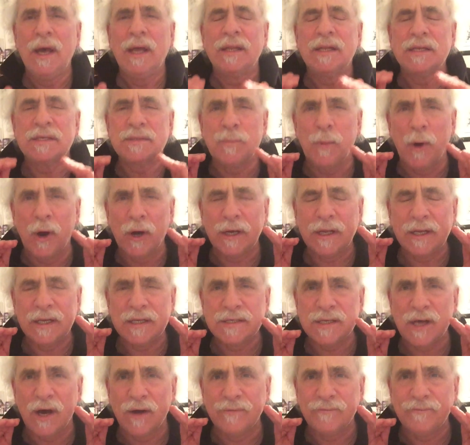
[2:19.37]
This market
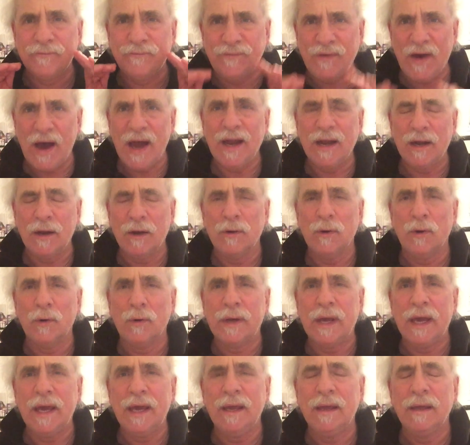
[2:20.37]
is on fire,
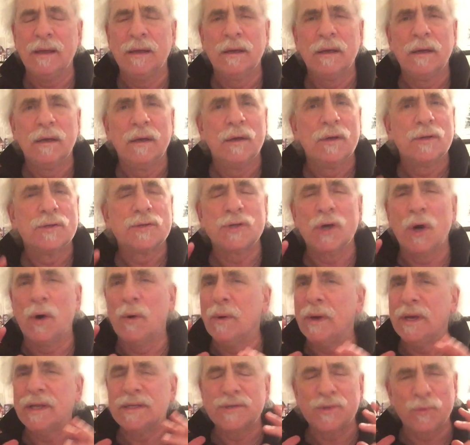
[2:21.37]
okay?
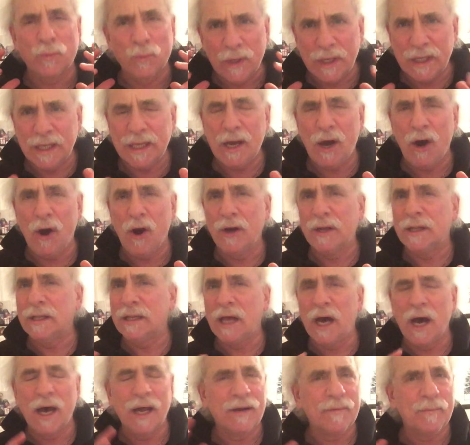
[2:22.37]
So it's really hard. A
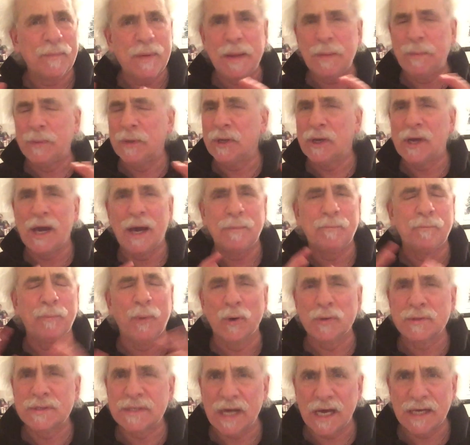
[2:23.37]
lot of people, you got
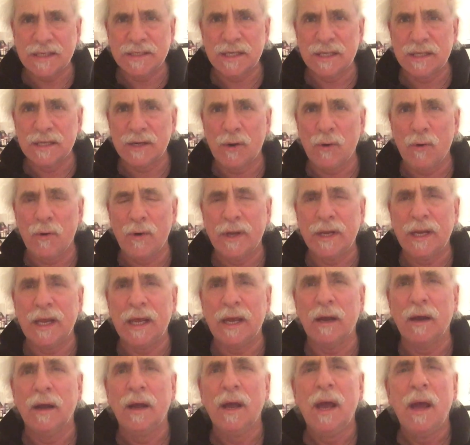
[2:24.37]
both sides of the coin
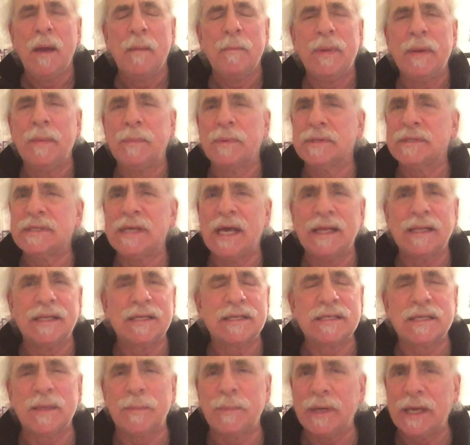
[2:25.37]
here. People saying
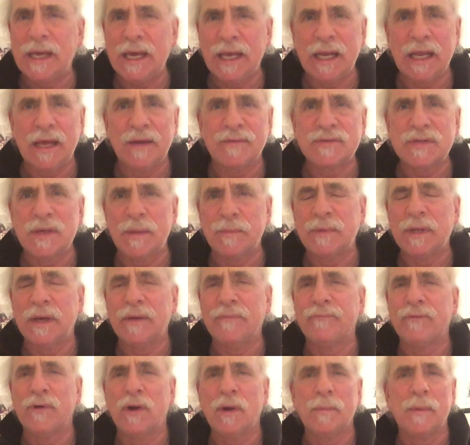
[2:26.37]
this is the beginning of
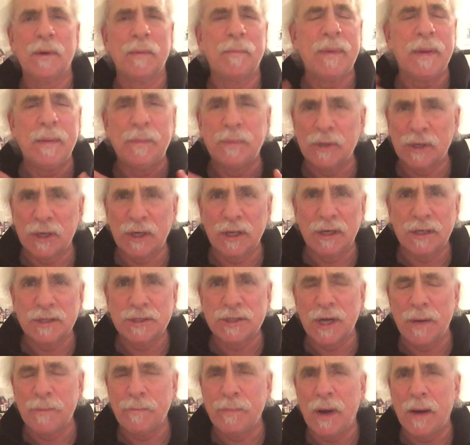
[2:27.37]
something firmer. People are going to
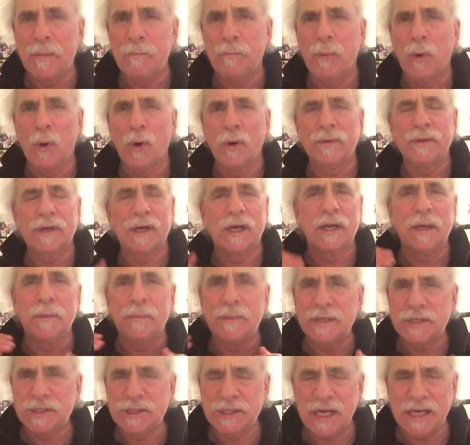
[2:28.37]
jump on board. They're going to
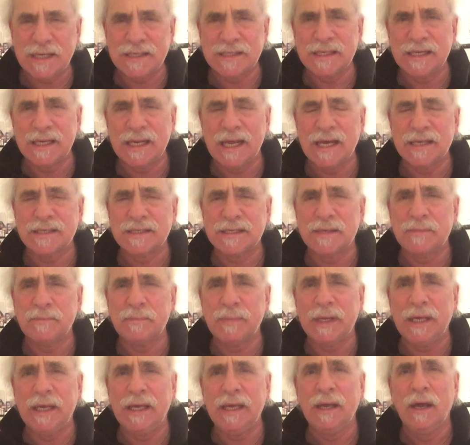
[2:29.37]
be chasing the
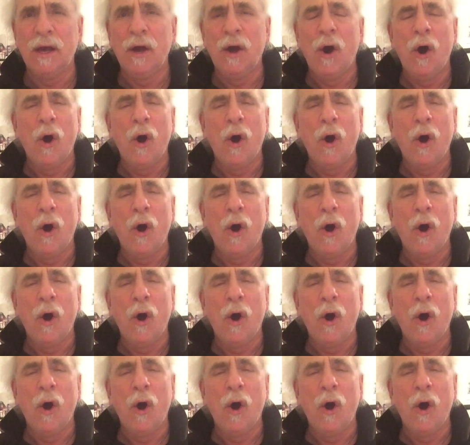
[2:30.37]
S&P.